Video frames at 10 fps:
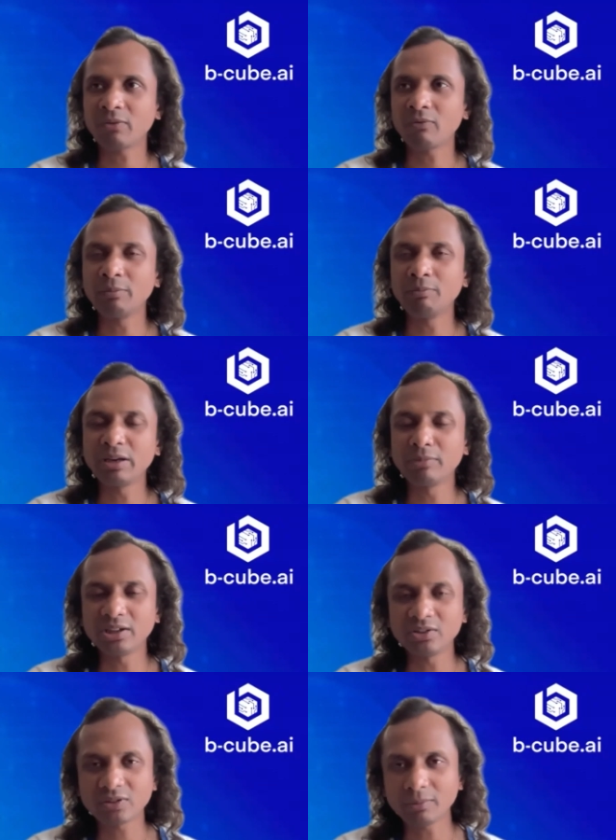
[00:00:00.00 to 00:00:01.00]
when big
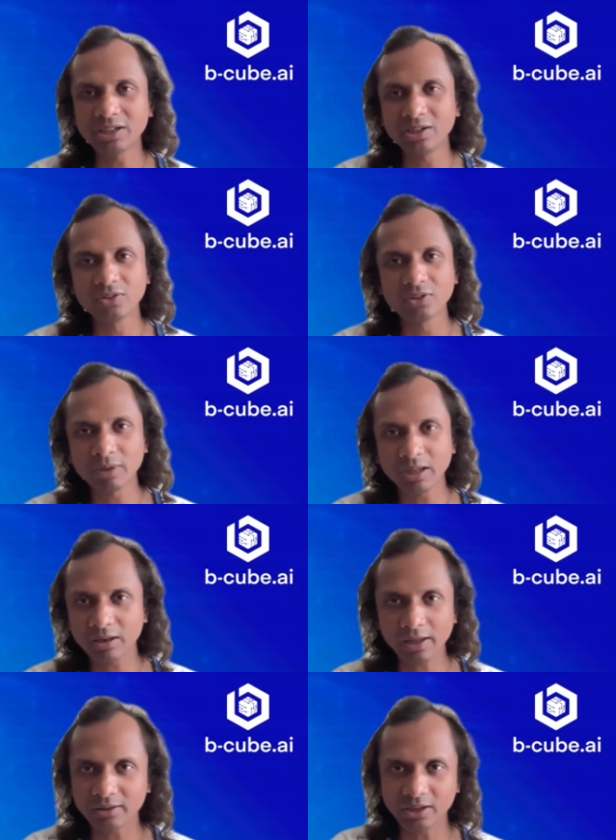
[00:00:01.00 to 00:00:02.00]
money is coming it doesn't mean
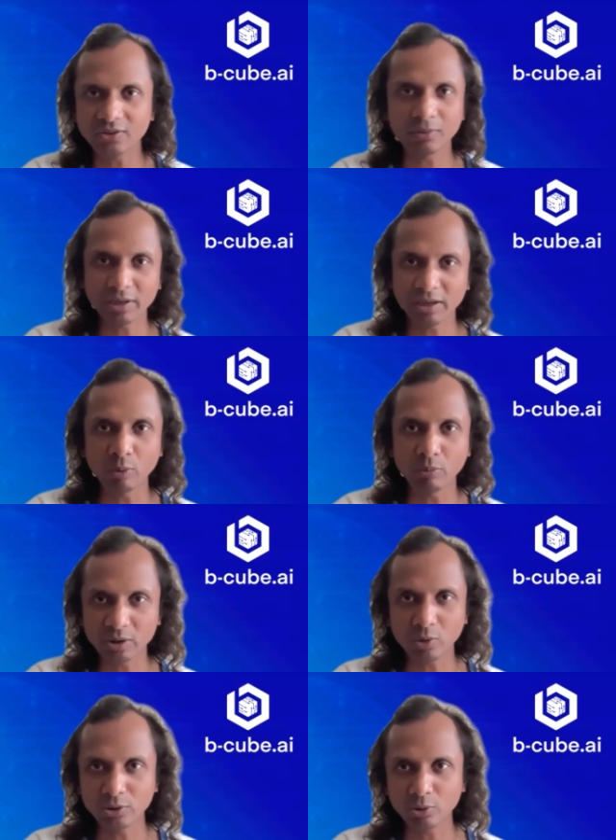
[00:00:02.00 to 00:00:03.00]
like there is a big
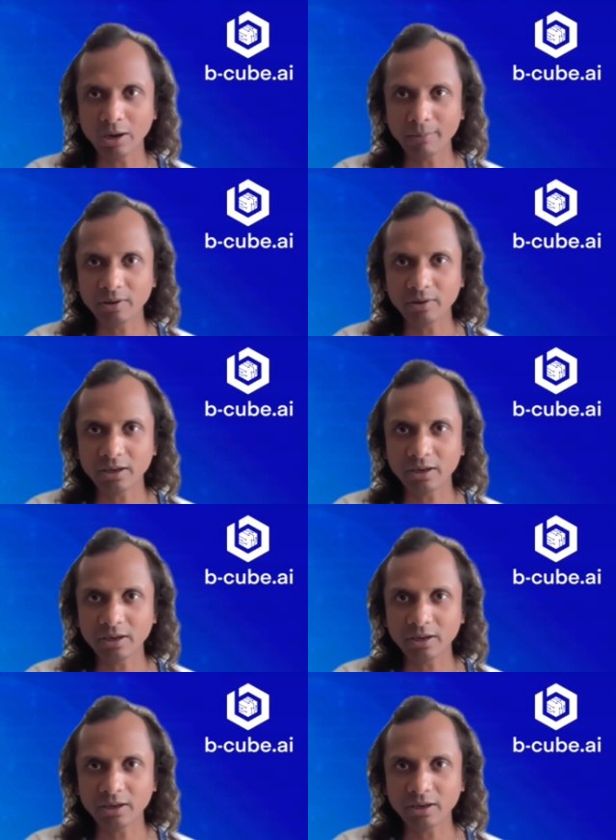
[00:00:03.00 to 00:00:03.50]
moment going to happen